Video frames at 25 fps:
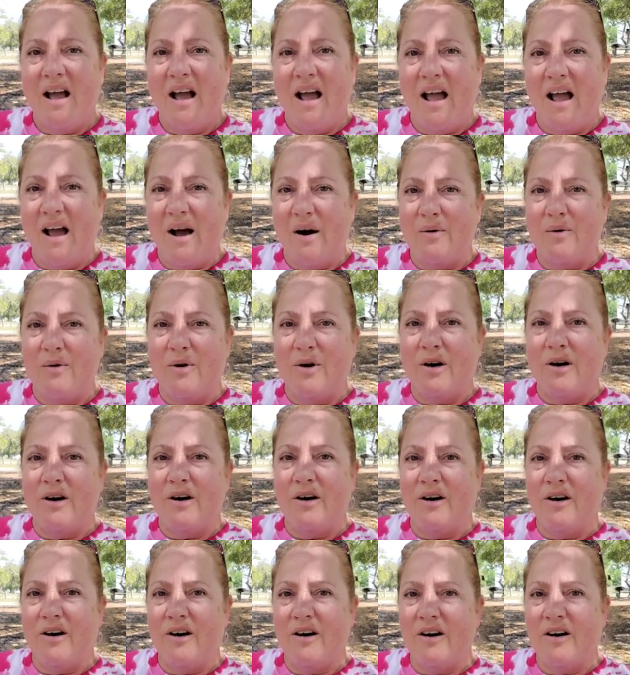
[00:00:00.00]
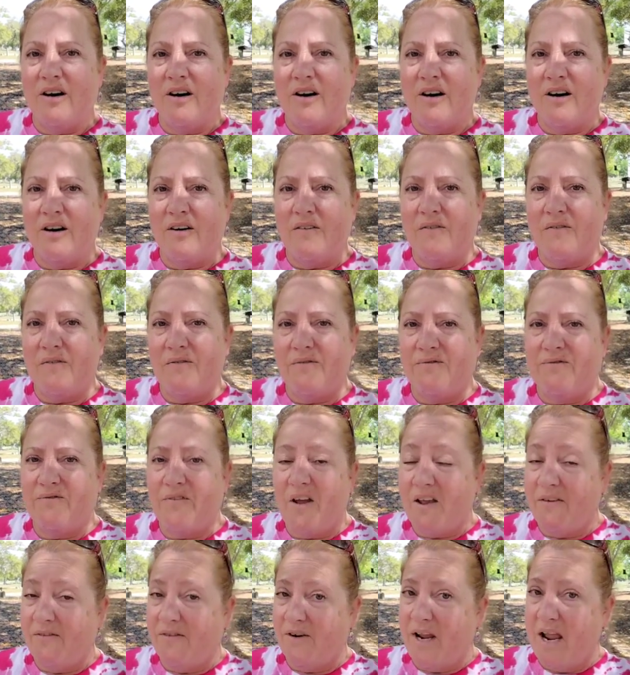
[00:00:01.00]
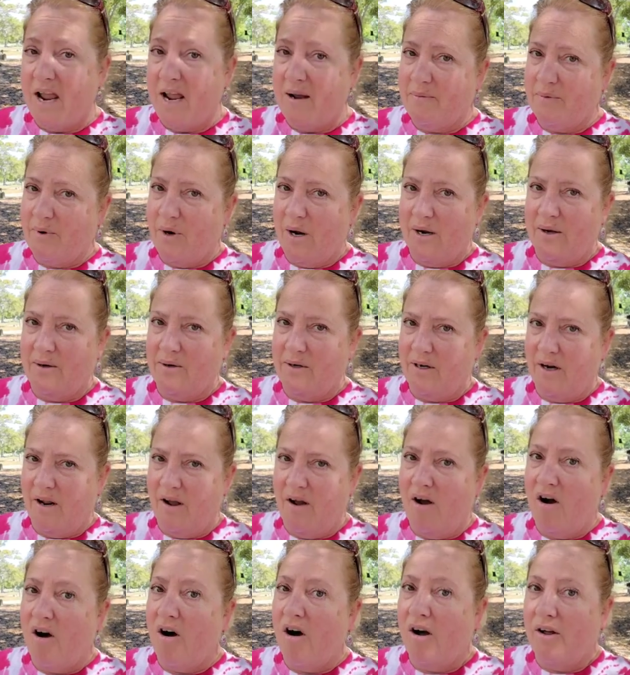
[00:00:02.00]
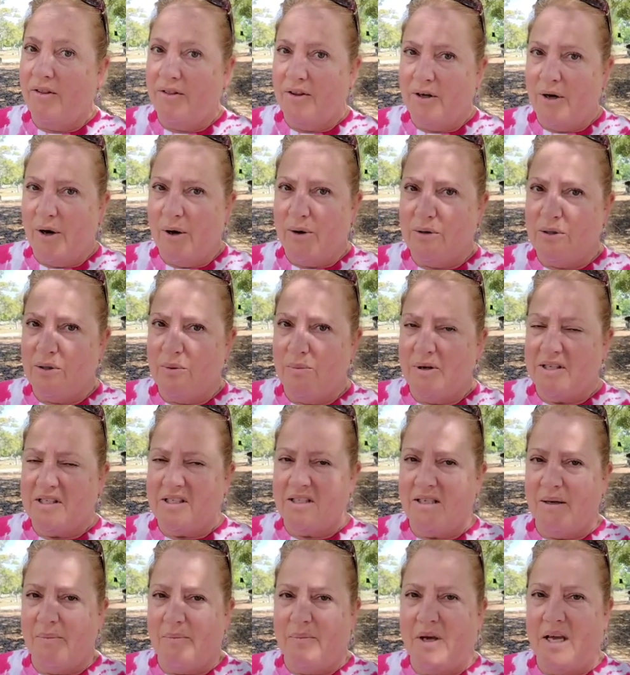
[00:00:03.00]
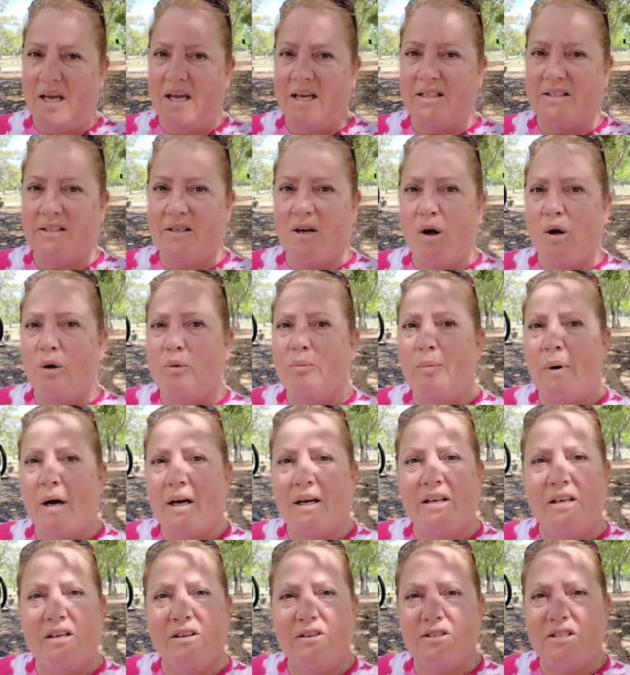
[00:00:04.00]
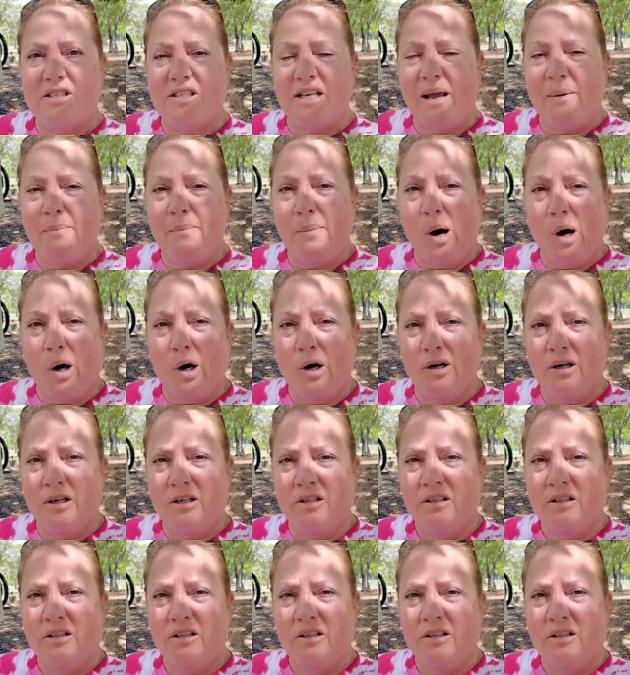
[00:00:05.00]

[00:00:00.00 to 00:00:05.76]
our favorite campground on the coast of Mississippi. It's called Buccaneer State Park.